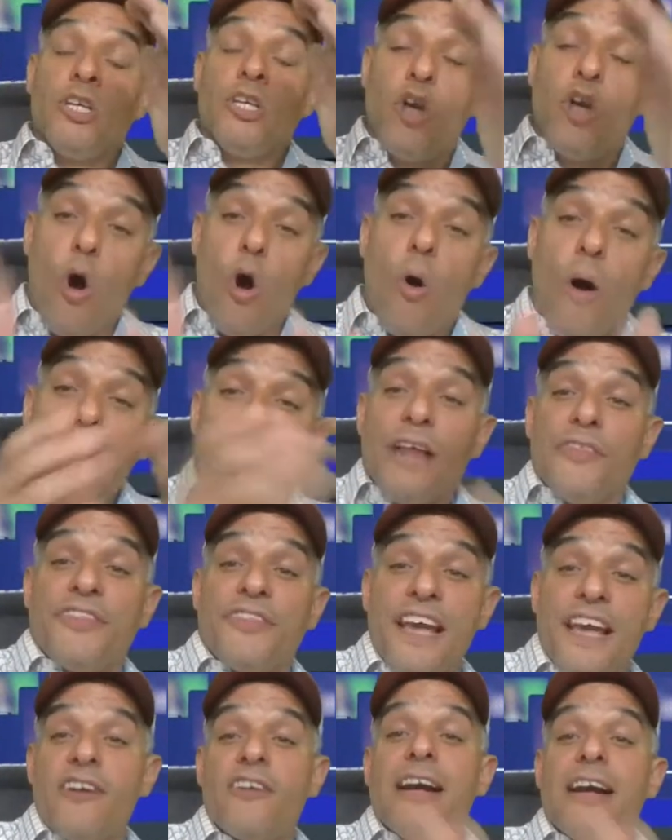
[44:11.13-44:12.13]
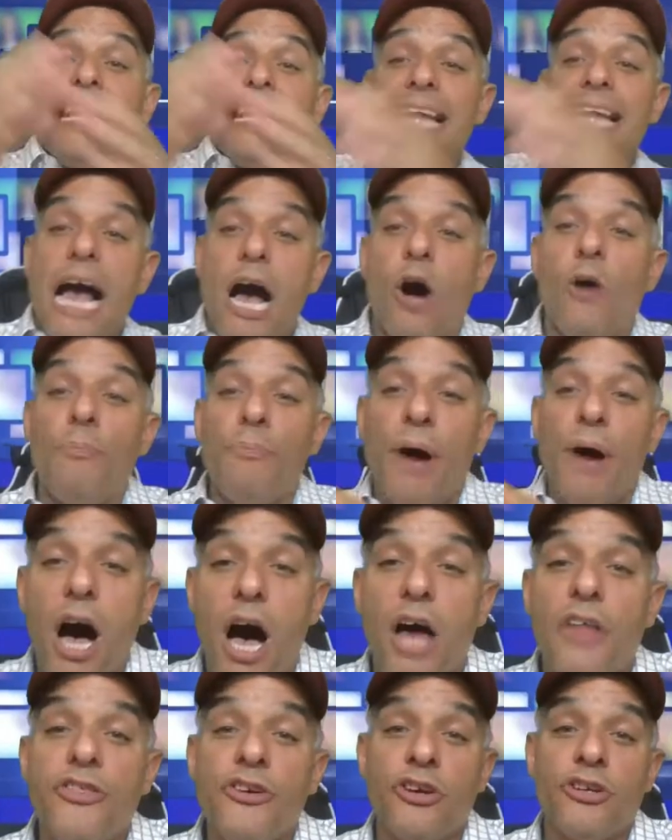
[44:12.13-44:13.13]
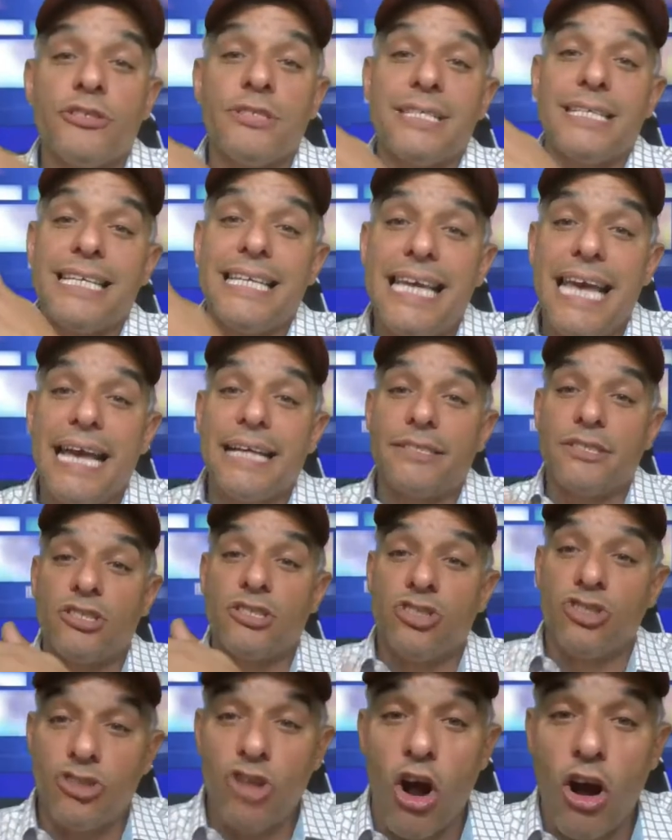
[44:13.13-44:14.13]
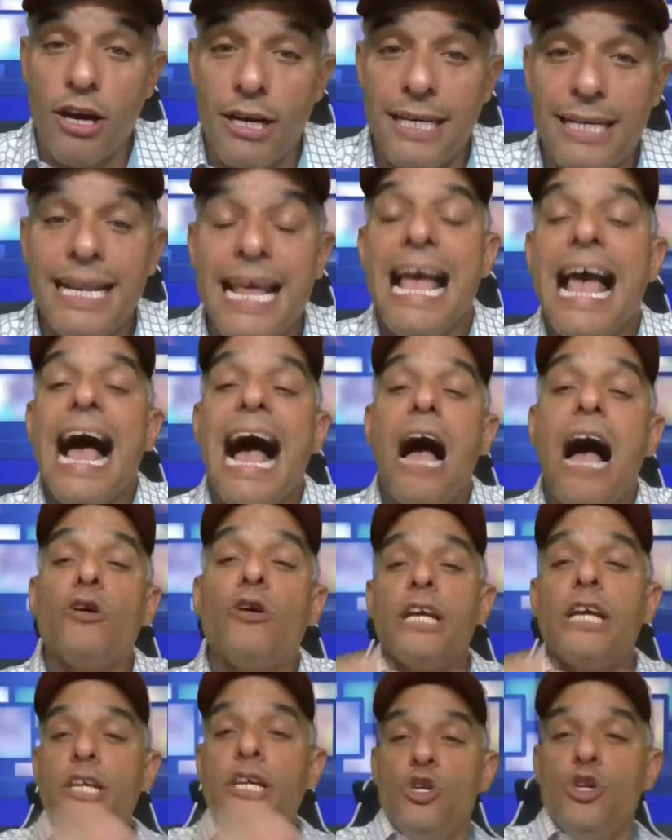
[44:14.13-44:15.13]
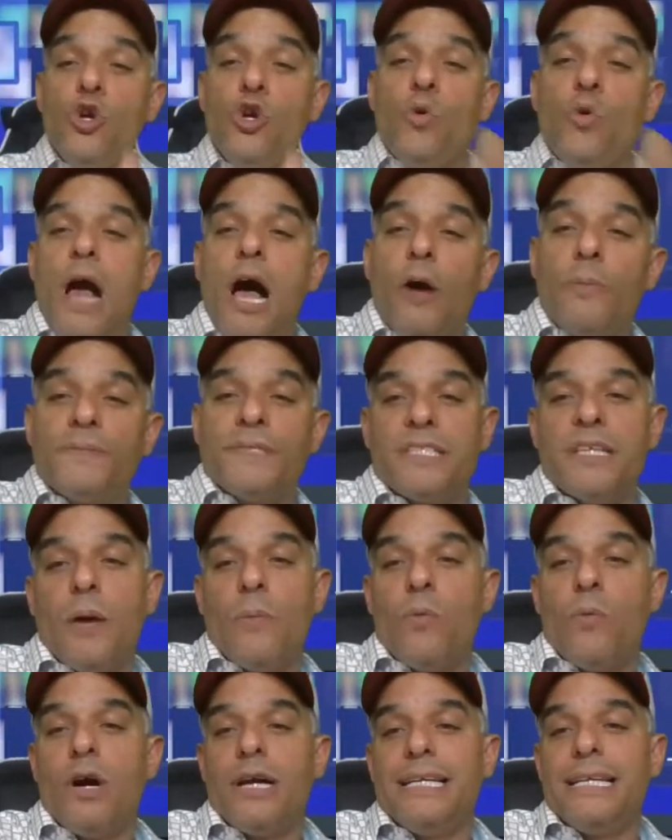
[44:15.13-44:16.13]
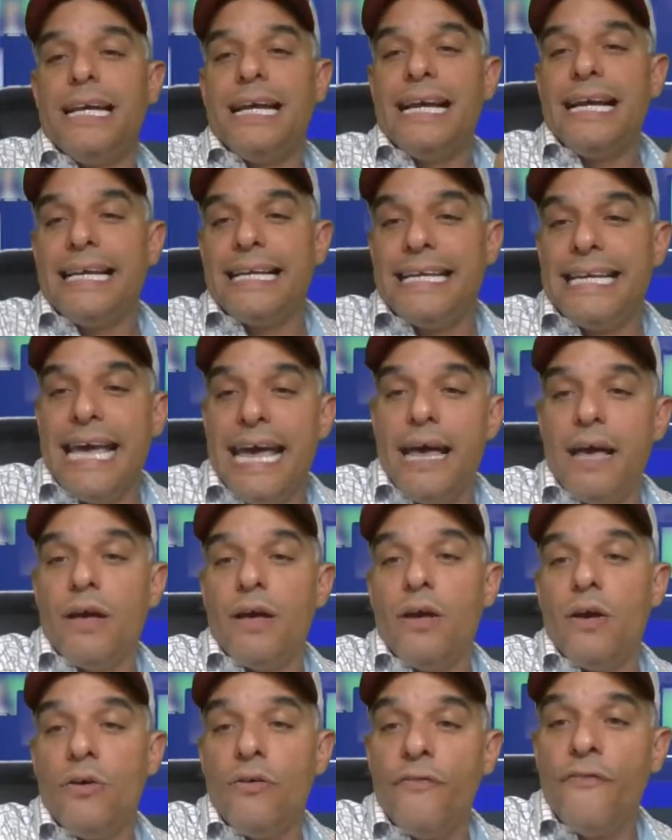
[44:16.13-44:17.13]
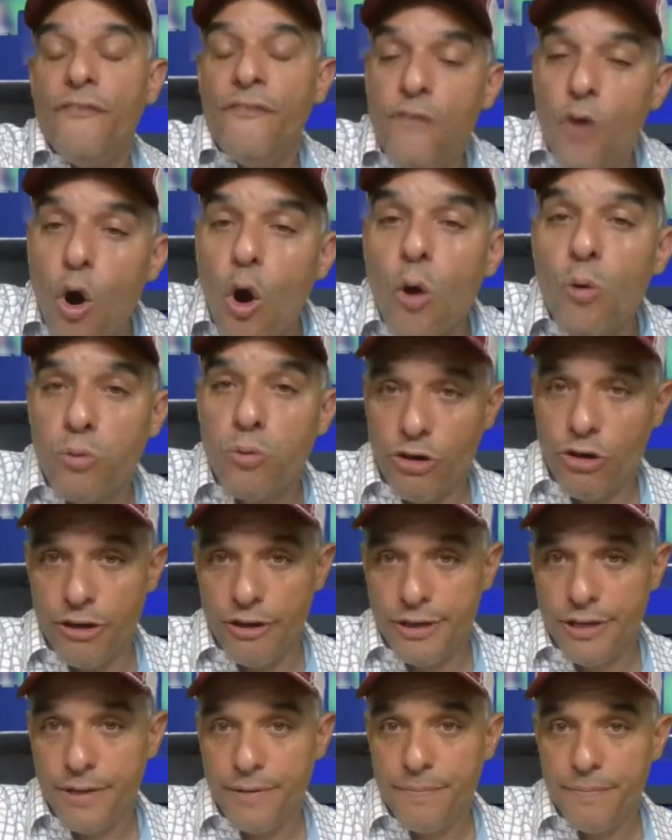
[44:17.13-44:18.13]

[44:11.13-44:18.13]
Go out there and help others get started. How can you help someone get forward?